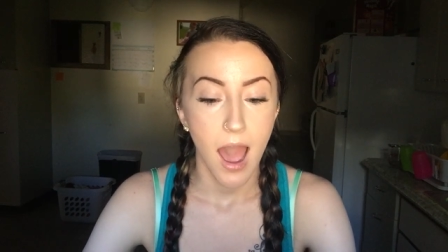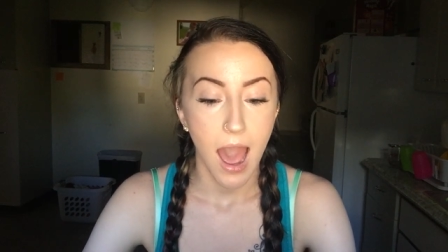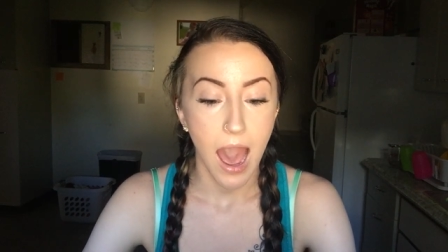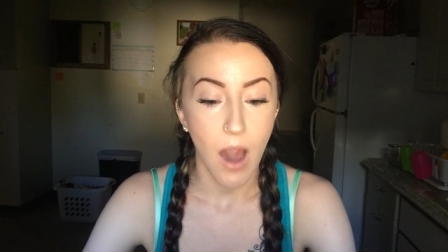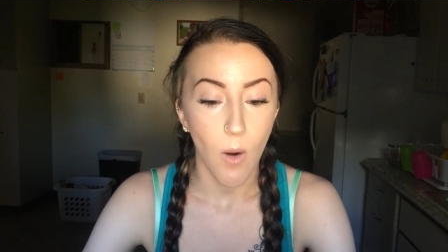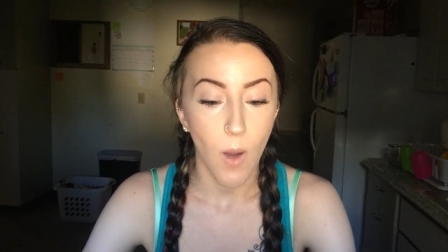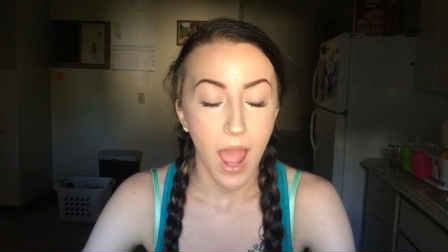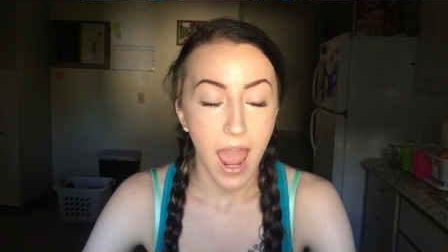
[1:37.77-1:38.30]

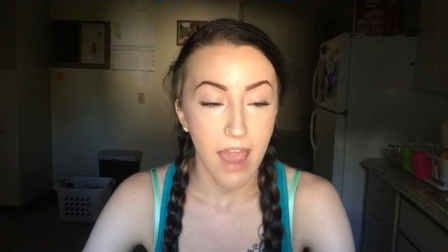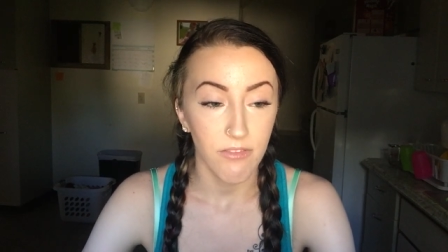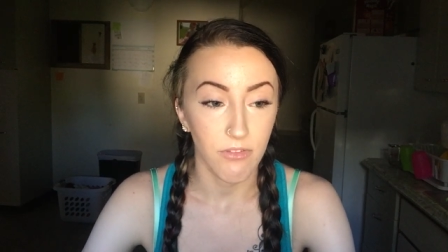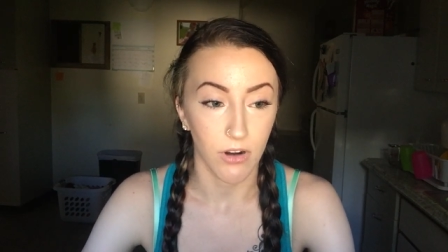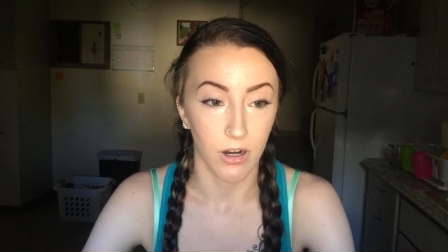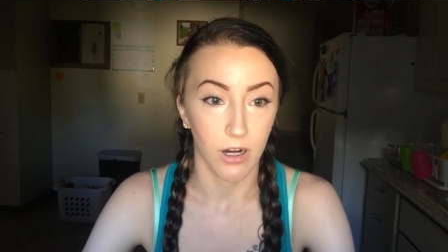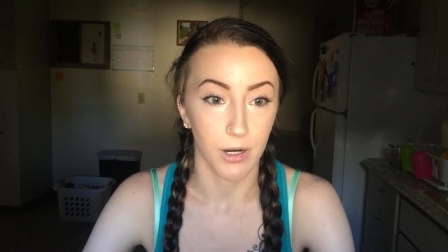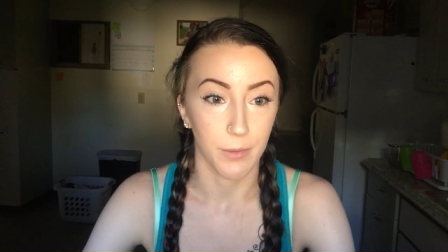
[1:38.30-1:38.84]

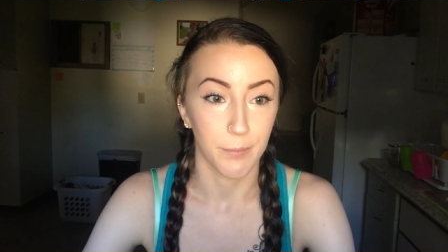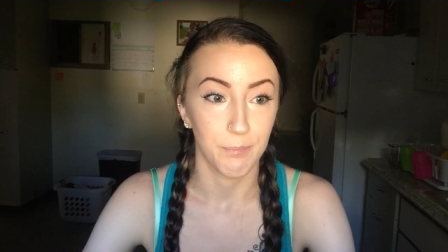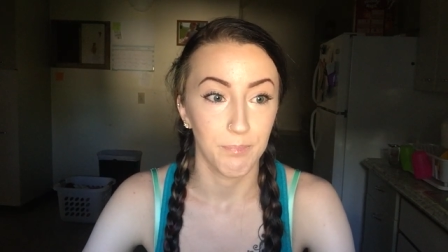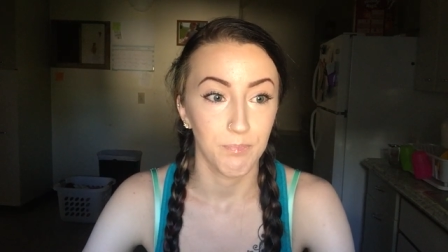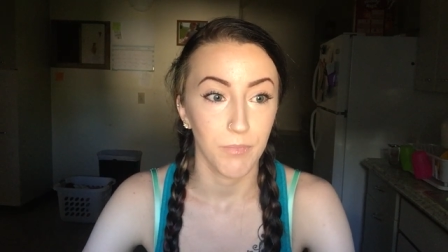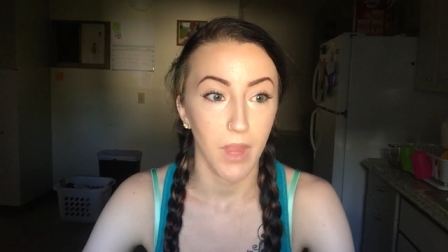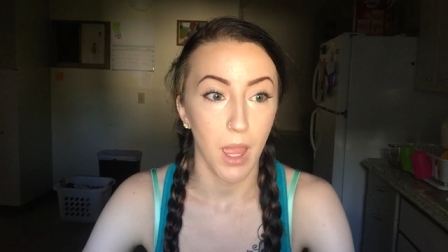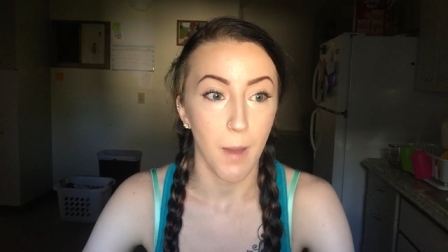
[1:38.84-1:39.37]
However,
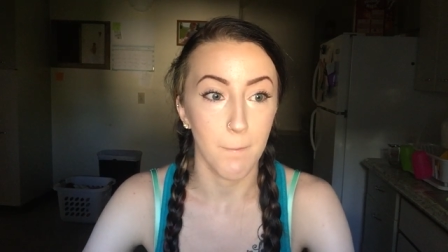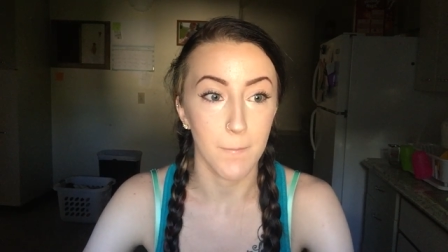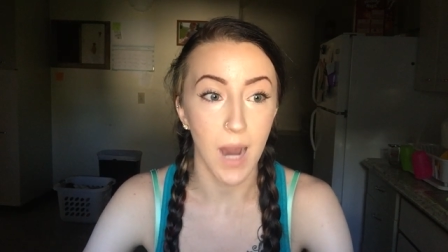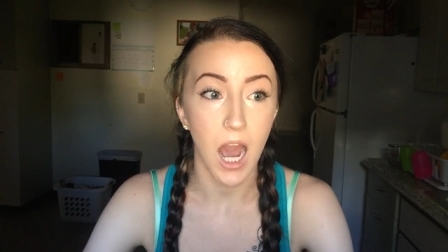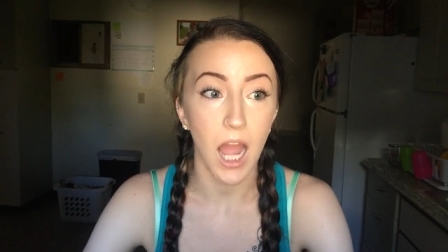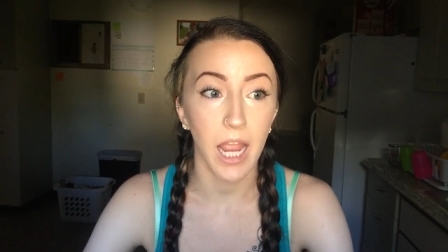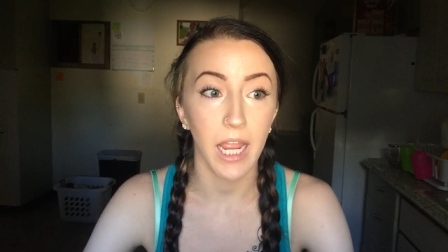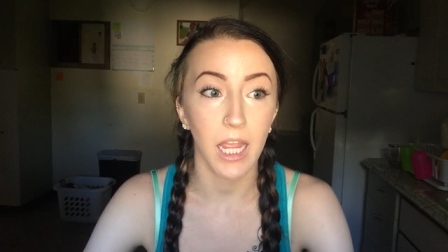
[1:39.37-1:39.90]

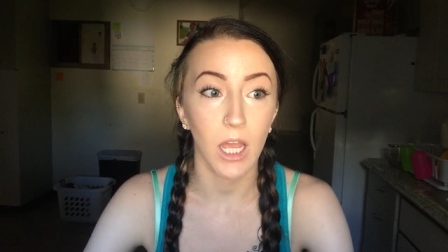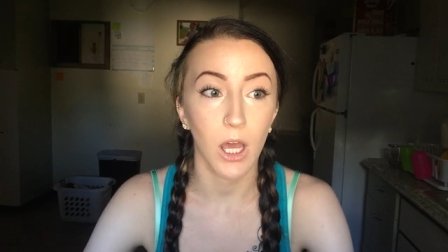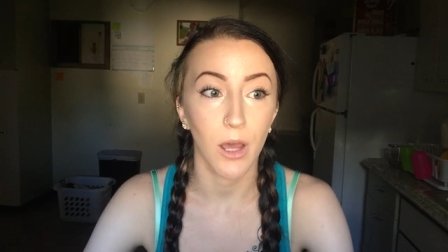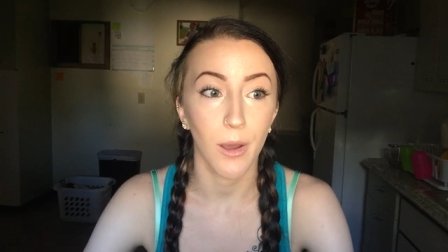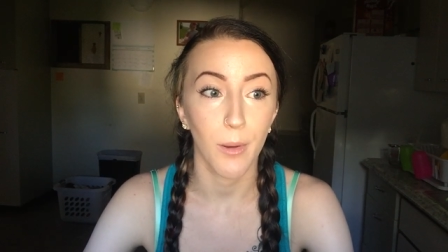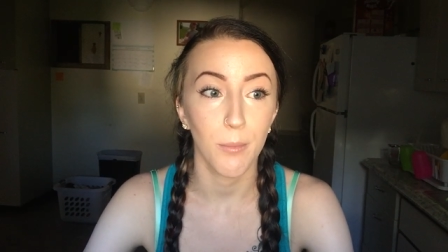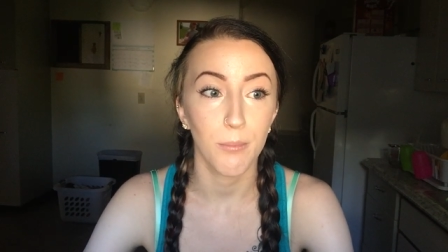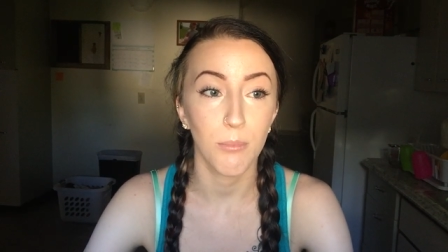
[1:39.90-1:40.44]
my
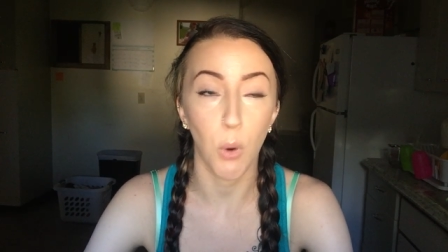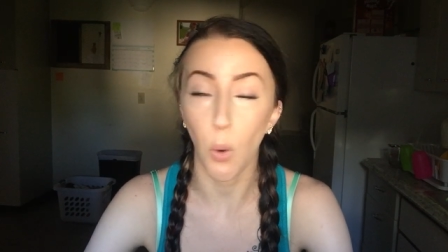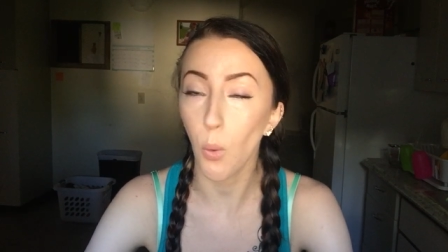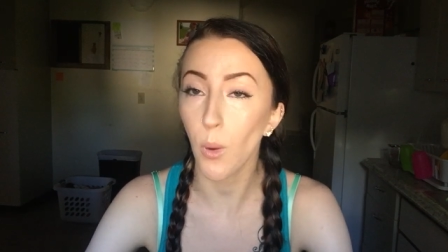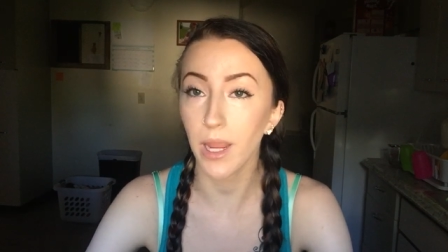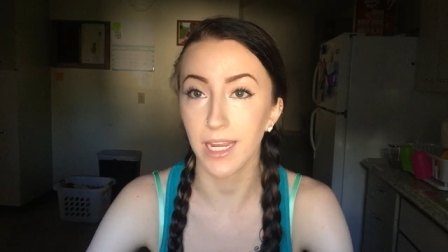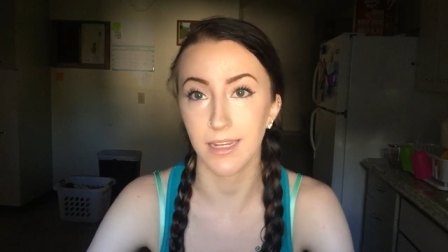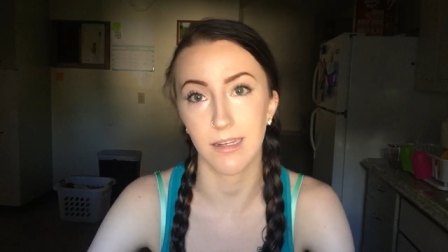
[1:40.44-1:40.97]

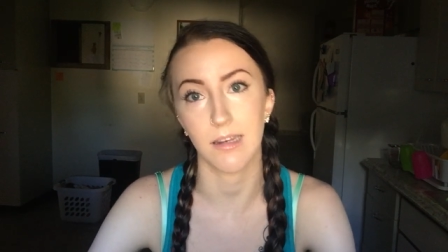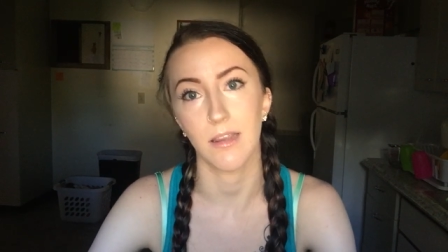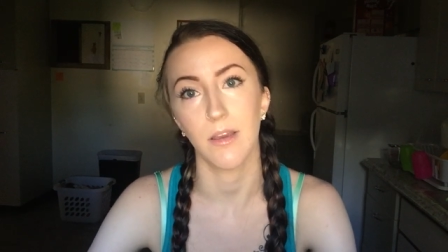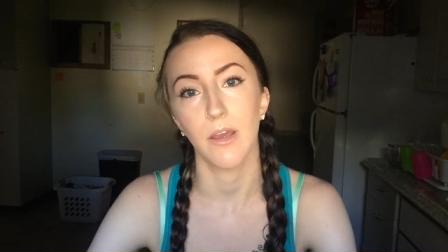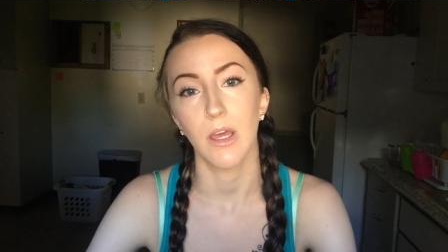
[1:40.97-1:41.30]
point